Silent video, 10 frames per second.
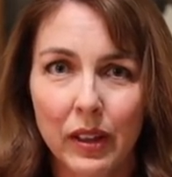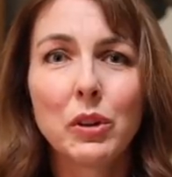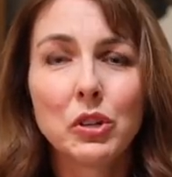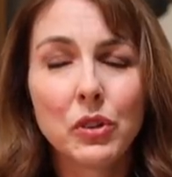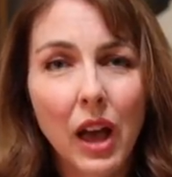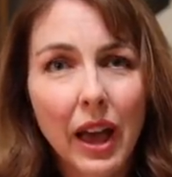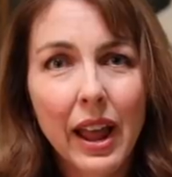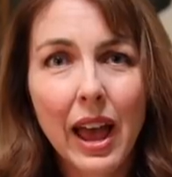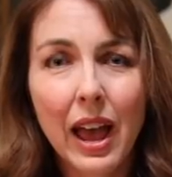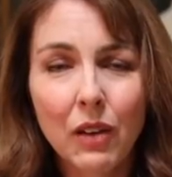We do not
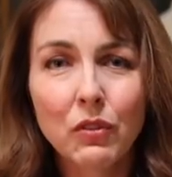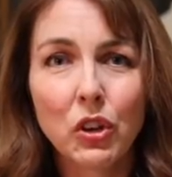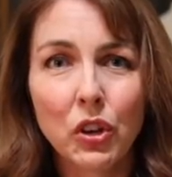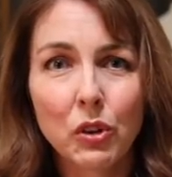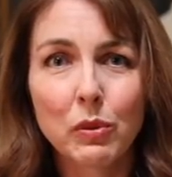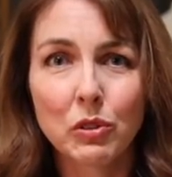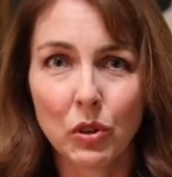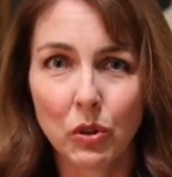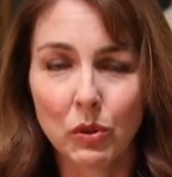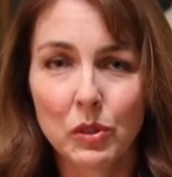have good
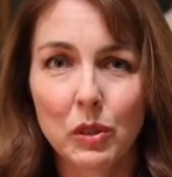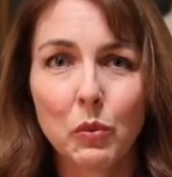results